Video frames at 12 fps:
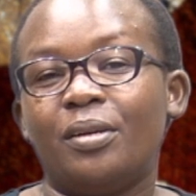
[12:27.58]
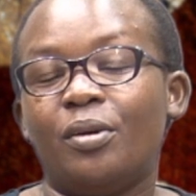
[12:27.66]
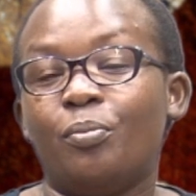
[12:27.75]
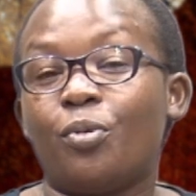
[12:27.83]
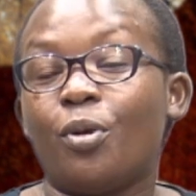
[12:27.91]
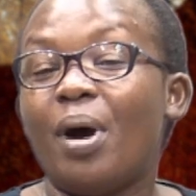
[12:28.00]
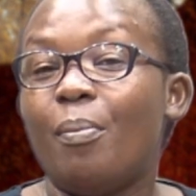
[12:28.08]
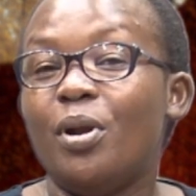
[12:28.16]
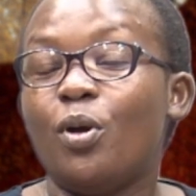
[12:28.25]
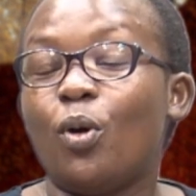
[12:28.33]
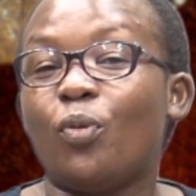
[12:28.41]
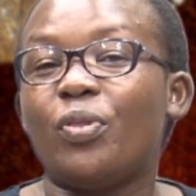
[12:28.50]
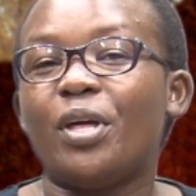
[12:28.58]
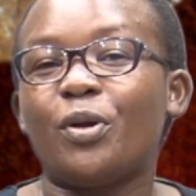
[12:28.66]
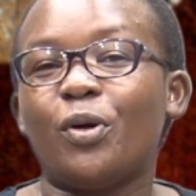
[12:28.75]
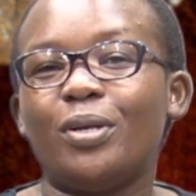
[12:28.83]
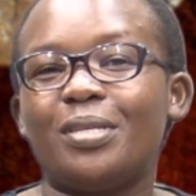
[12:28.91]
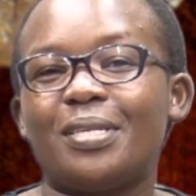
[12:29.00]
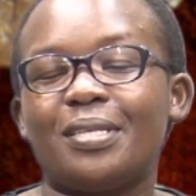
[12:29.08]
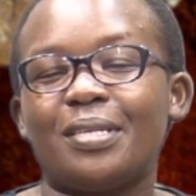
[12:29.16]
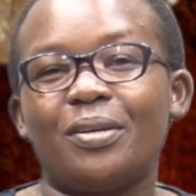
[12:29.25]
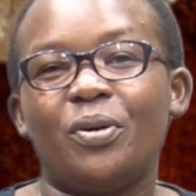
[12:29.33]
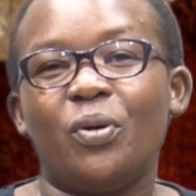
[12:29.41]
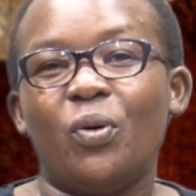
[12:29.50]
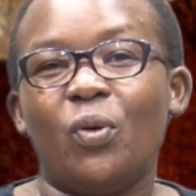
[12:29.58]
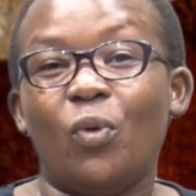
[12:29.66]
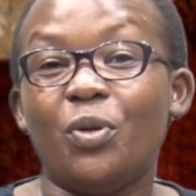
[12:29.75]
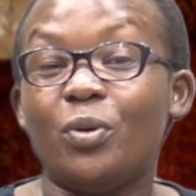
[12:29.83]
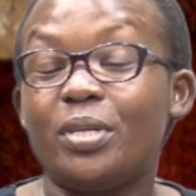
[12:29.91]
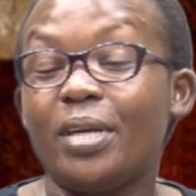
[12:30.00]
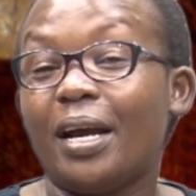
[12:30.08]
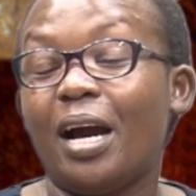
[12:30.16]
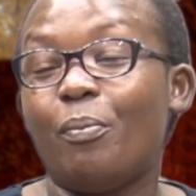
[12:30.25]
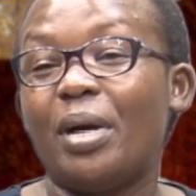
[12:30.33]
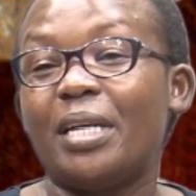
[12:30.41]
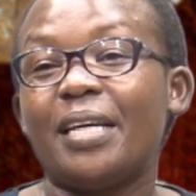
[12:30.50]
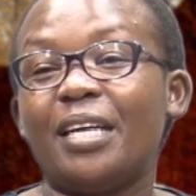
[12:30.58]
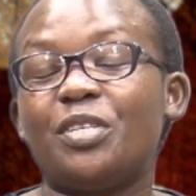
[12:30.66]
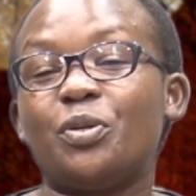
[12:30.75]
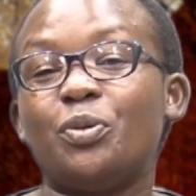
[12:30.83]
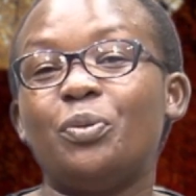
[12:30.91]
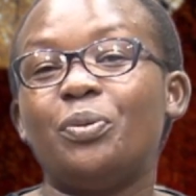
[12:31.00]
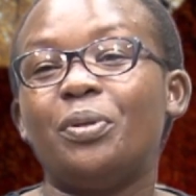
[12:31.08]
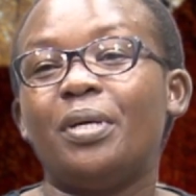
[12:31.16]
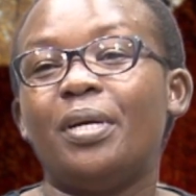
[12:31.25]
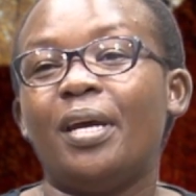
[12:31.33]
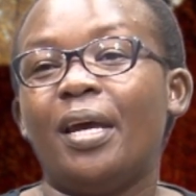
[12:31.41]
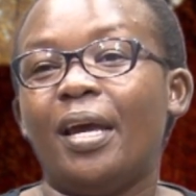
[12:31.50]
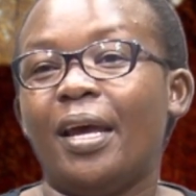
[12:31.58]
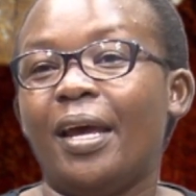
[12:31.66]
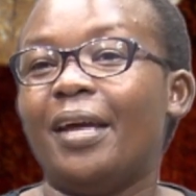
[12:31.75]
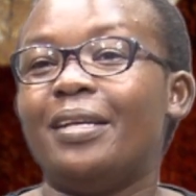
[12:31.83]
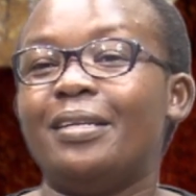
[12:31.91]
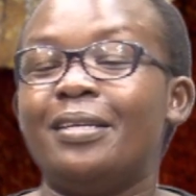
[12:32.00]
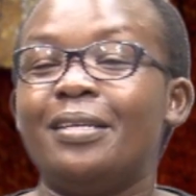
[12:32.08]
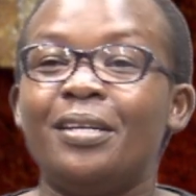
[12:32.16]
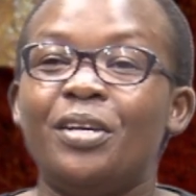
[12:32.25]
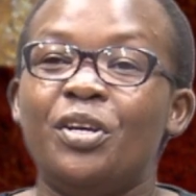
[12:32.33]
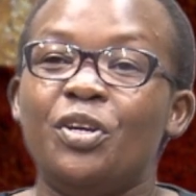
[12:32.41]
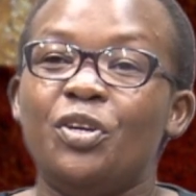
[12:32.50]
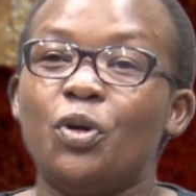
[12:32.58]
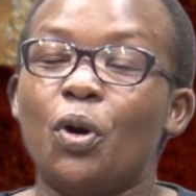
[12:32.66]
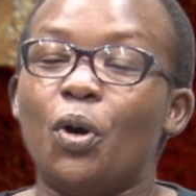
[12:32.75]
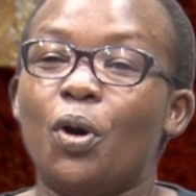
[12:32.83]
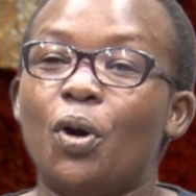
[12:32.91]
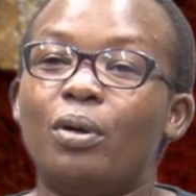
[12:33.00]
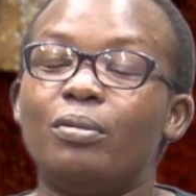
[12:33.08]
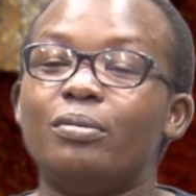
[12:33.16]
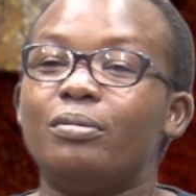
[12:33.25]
probably on the roads, when you take a matatu and the